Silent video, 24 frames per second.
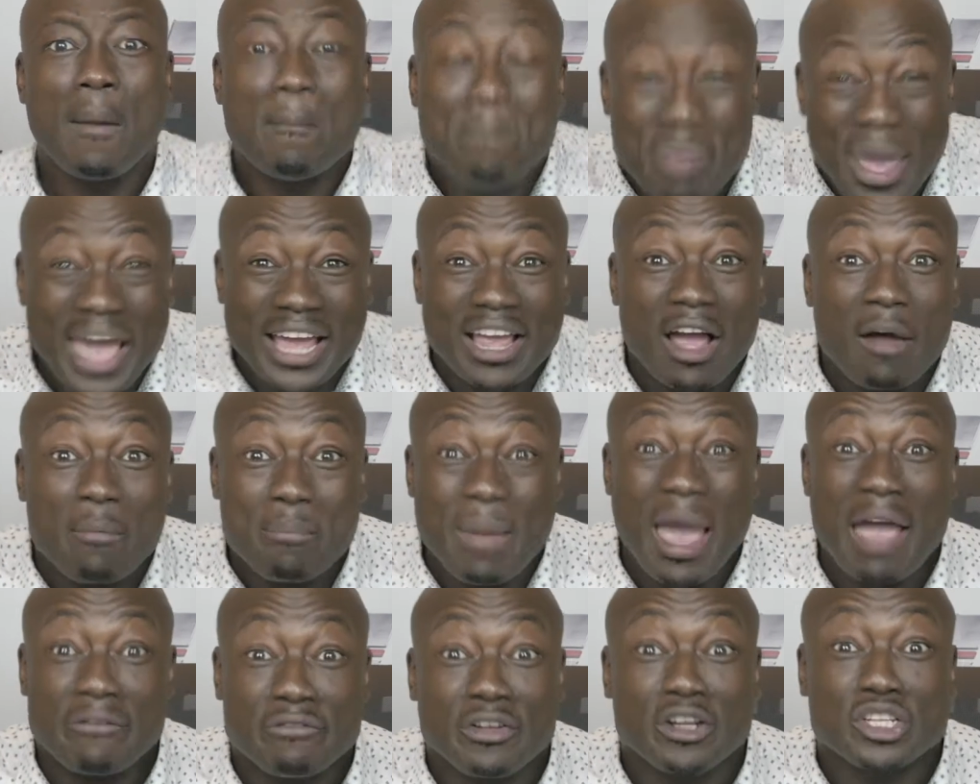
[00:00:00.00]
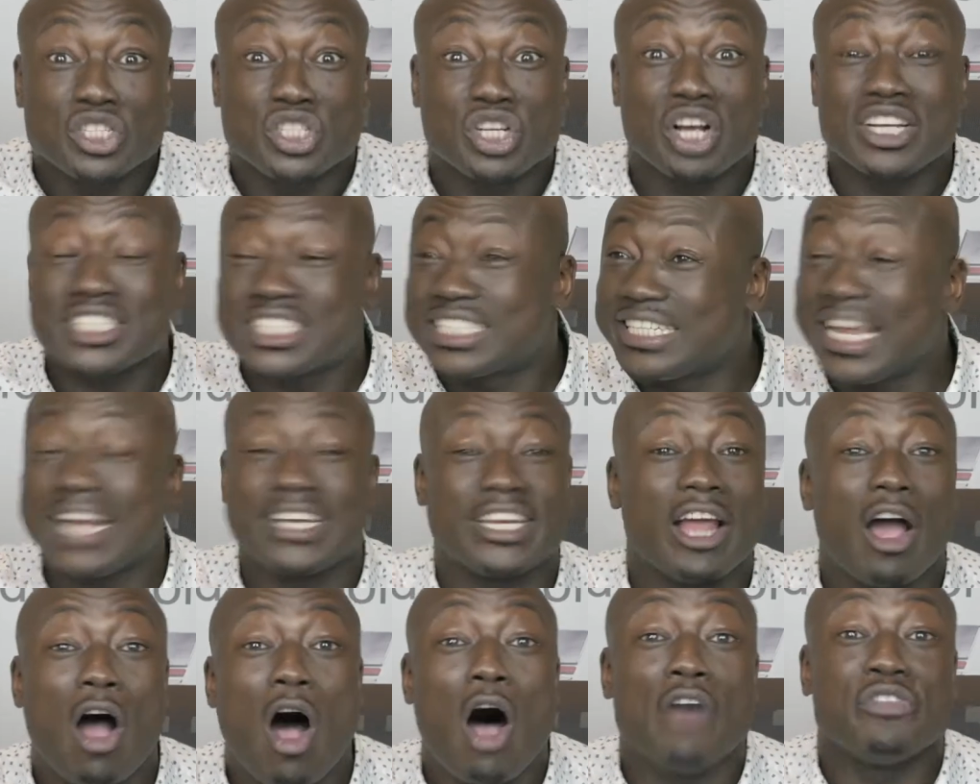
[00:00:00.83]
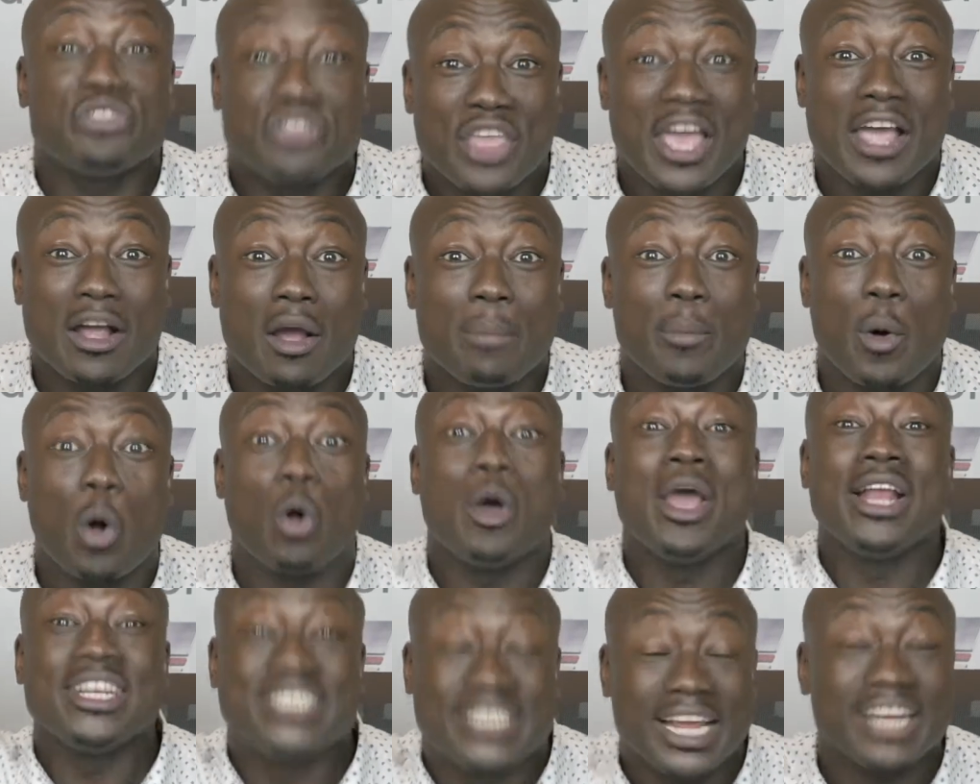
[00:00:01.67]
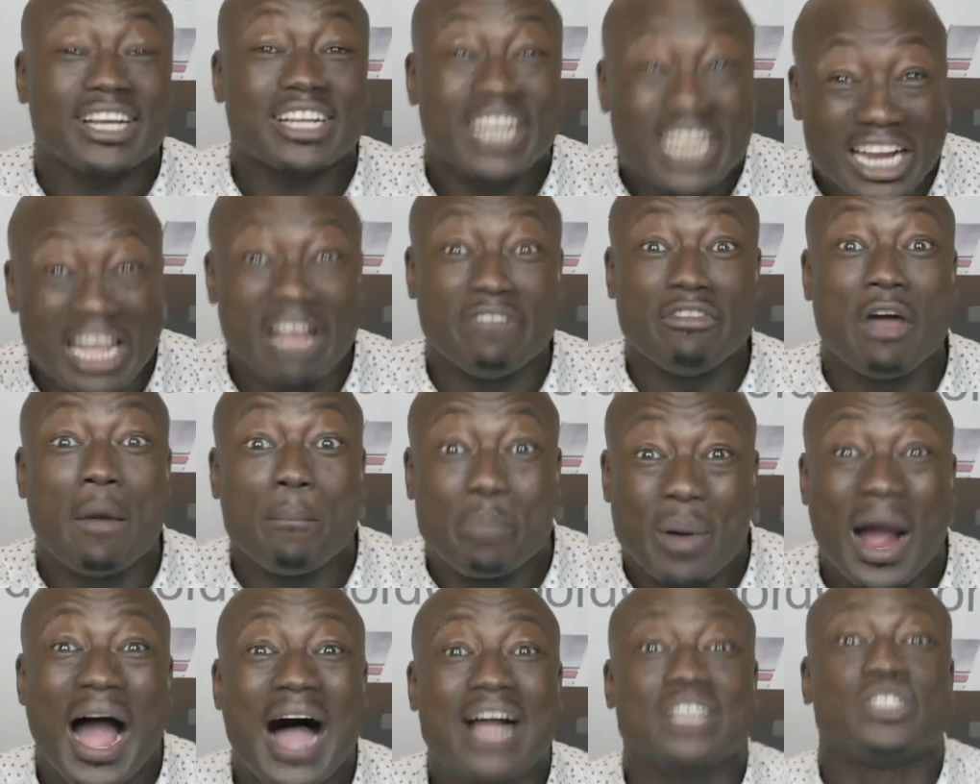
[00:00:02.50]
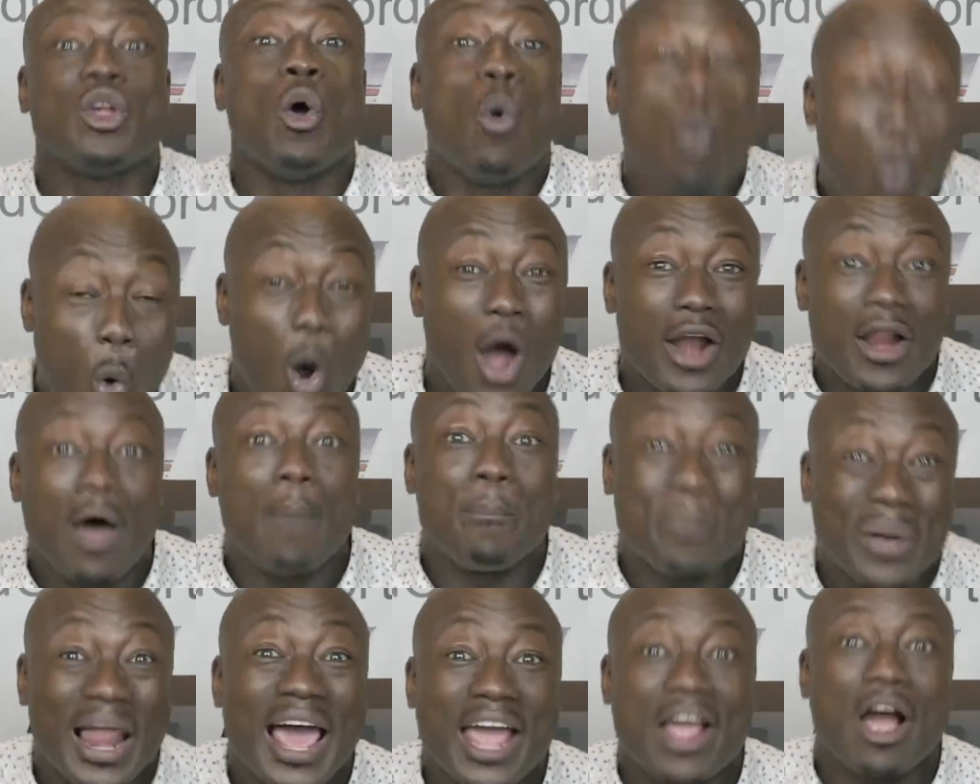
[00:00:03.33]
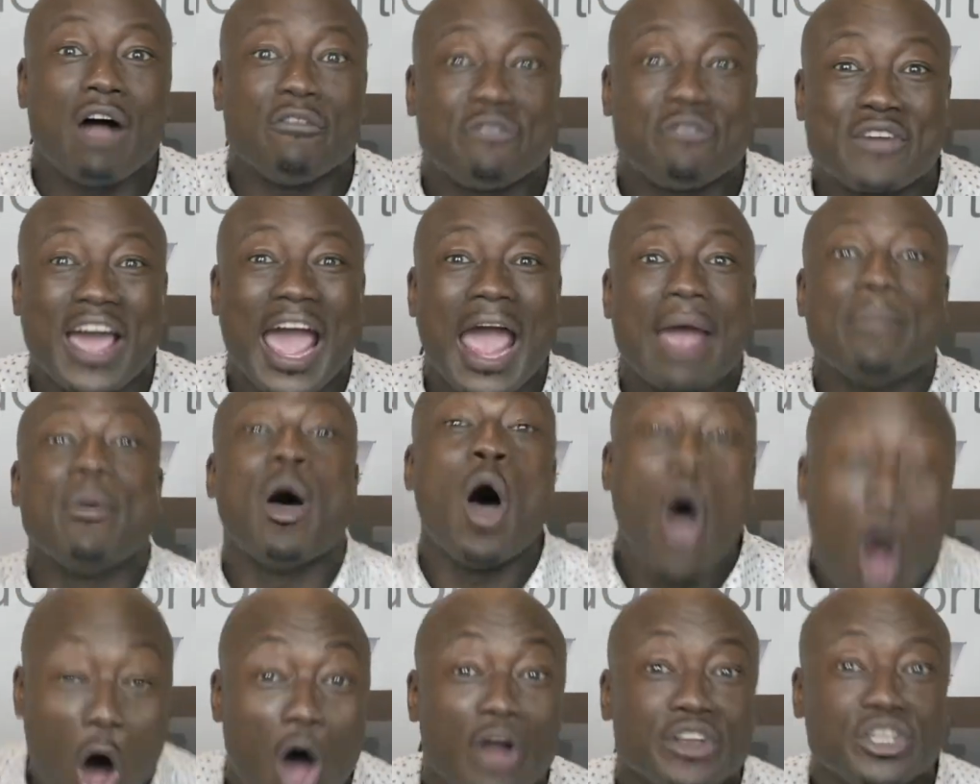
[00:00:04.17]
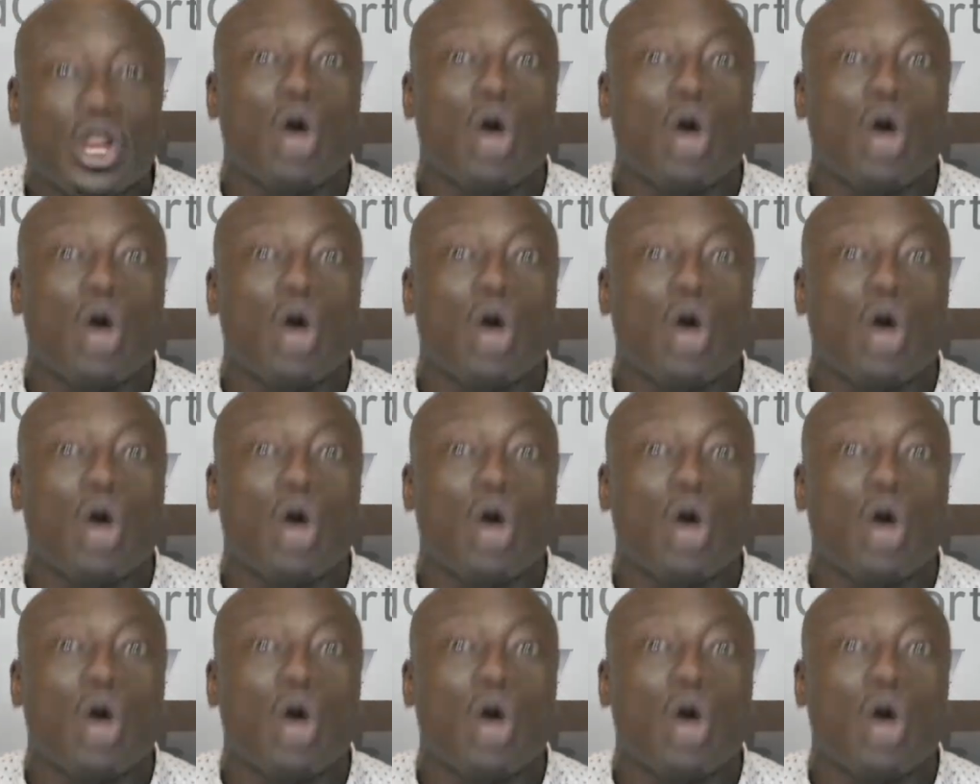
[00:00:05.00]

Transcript: Baker Mayfield just did the unthinkable. Did Cleveland Browns won a playoff game on